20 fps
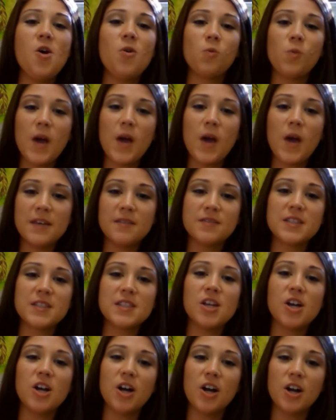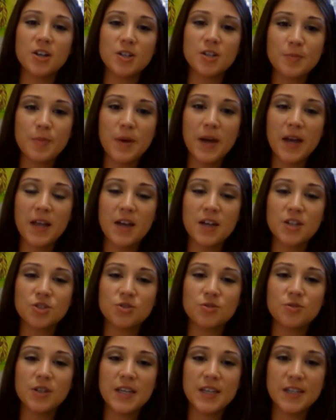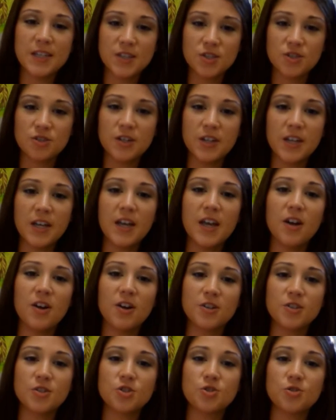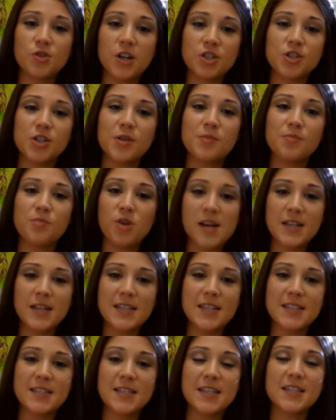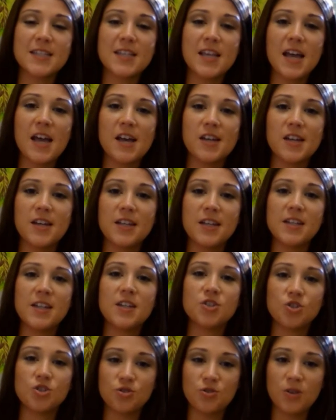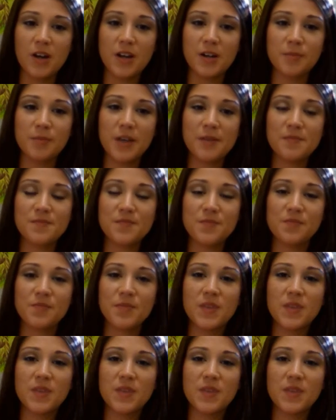waves, Earth's biological history, Earth structure and processes, and astronomy.